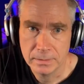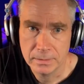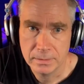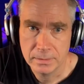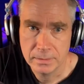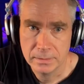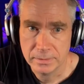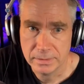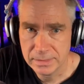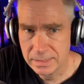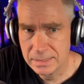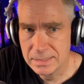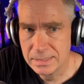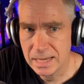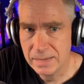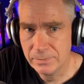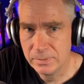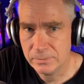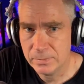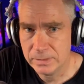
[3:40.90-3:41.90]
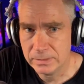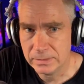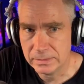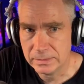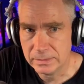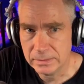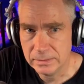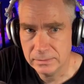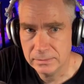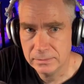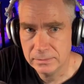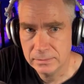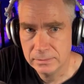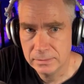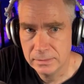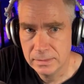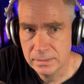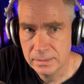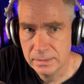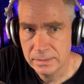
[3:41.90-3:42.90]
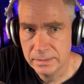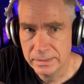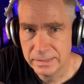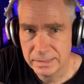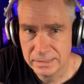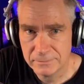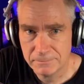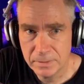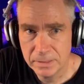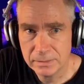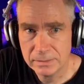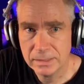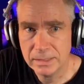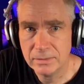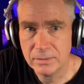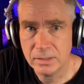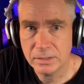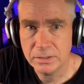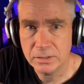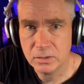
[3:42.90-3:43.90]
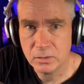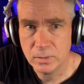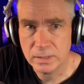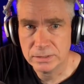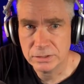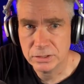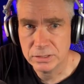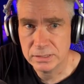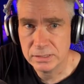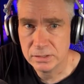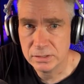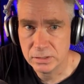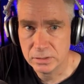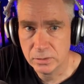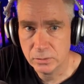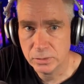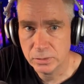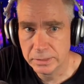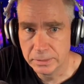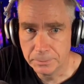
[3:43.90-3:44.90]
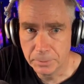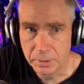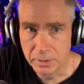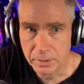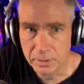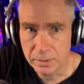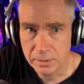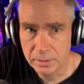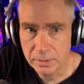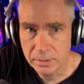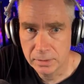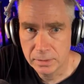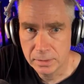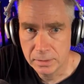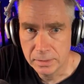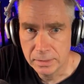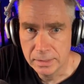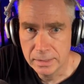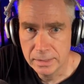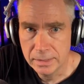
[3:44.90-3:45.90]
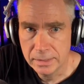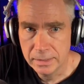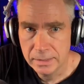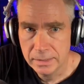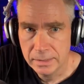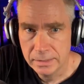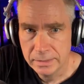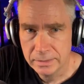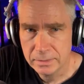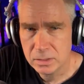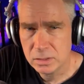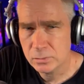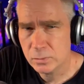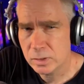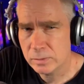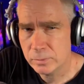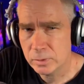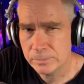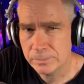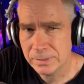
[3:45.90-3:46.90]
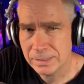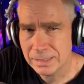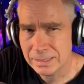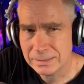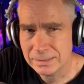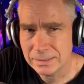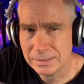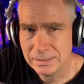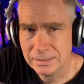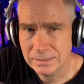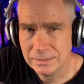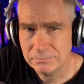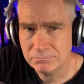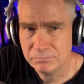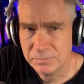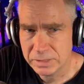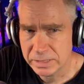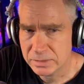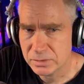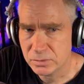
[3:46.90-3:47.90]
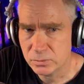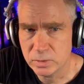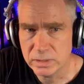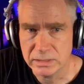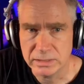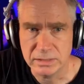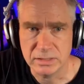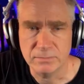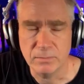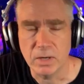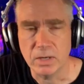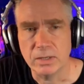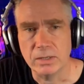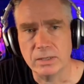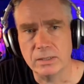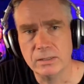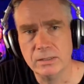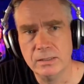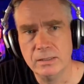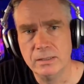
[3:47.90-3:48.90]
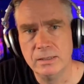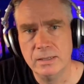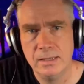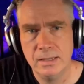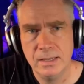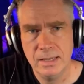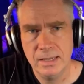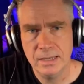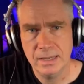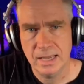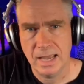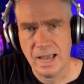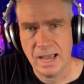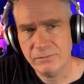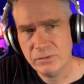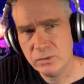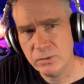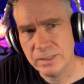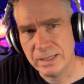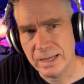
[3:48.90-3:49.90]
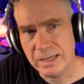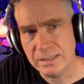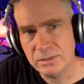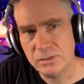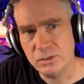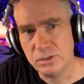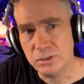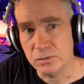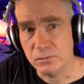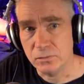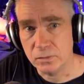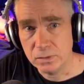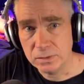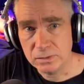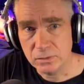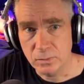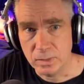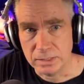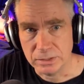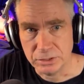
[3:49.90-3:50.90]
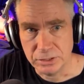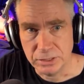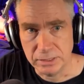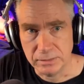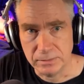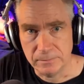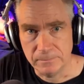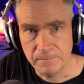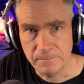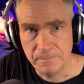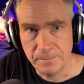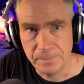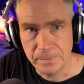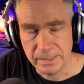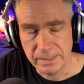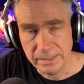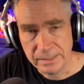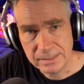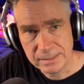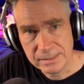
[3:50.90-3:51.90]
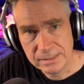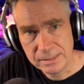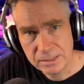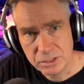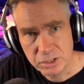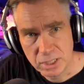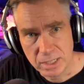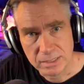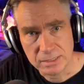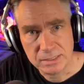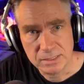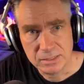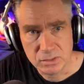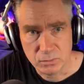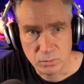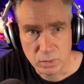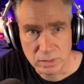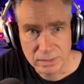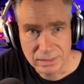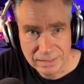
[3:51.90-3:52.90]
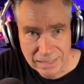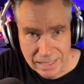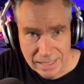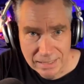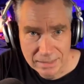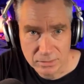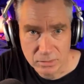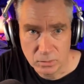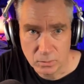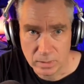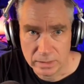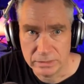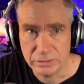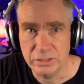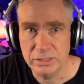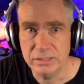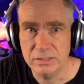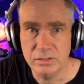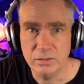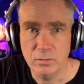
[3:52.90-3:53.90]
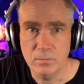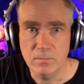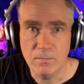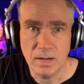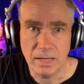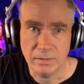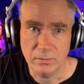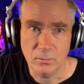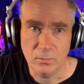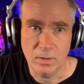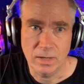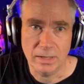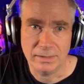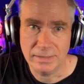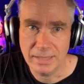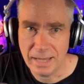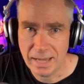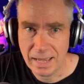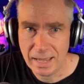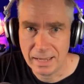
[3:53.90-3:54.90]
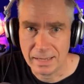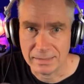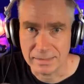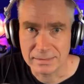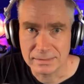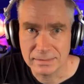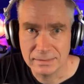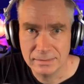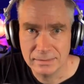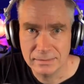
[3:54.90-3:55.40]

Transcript: The second capability is building on your questions to go deeper. Here's where Perplexity gets really smart. After it answers your first question, it suggests related questions you might want to ask.